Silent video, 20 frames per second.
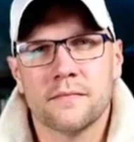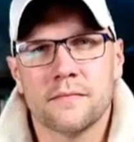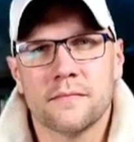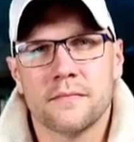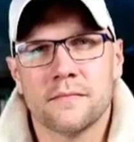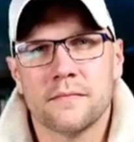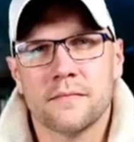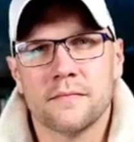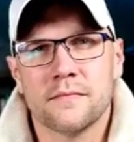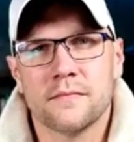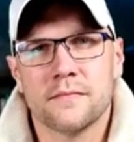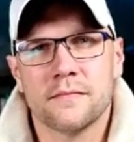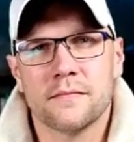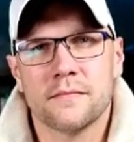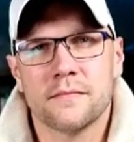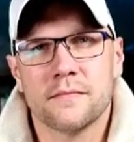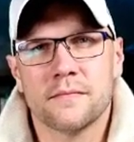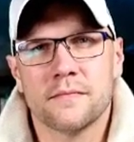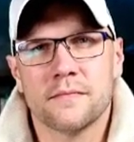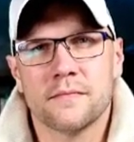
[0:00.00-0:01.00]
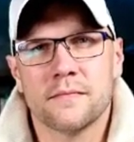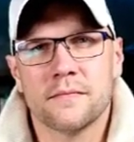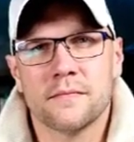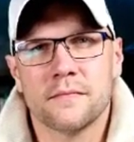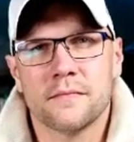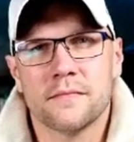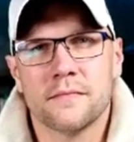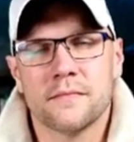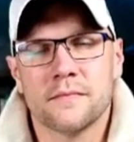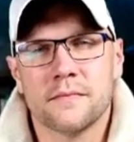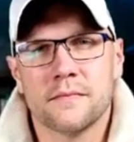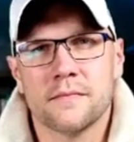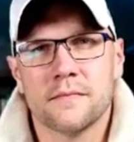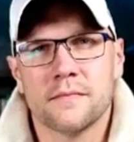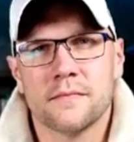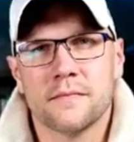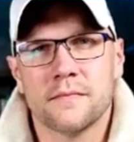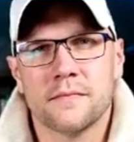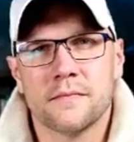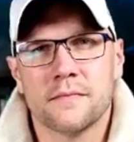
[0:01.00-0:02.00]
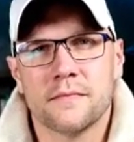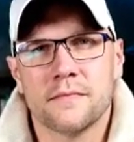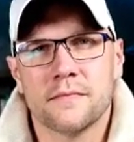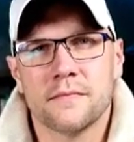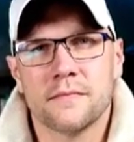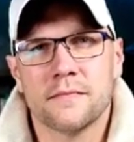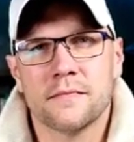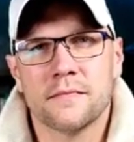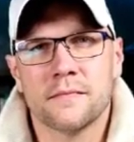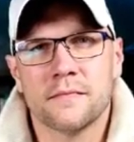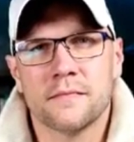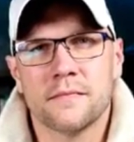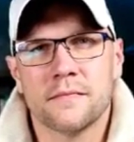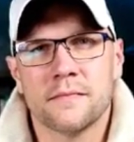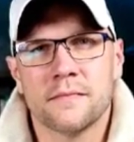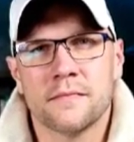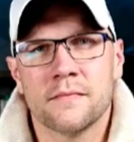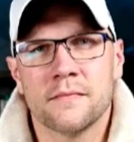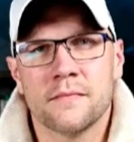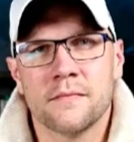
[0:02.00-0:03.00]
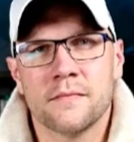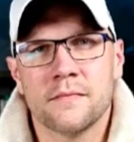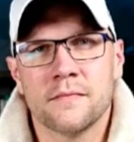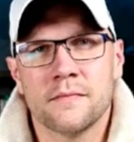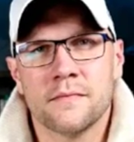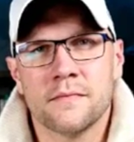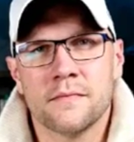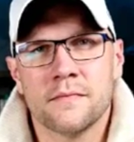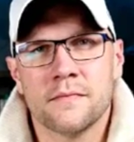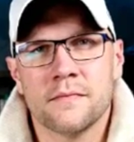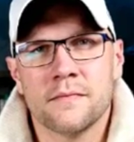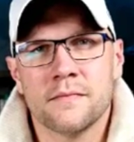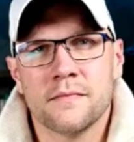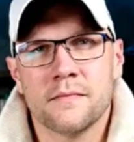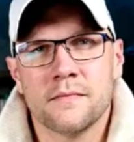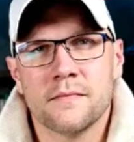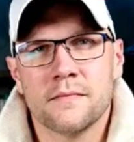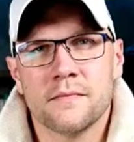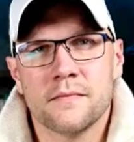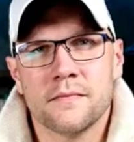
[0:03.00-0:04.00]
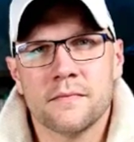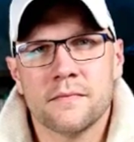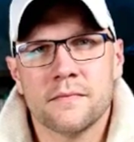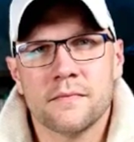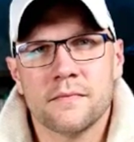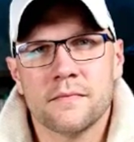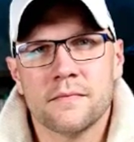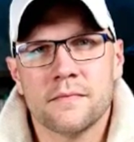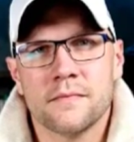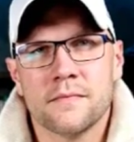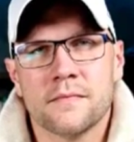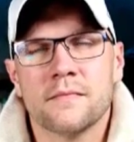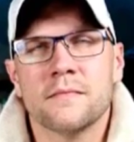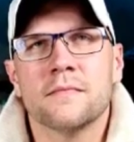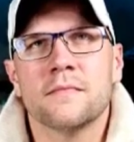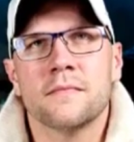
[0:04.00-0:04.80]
The person shown says nothing.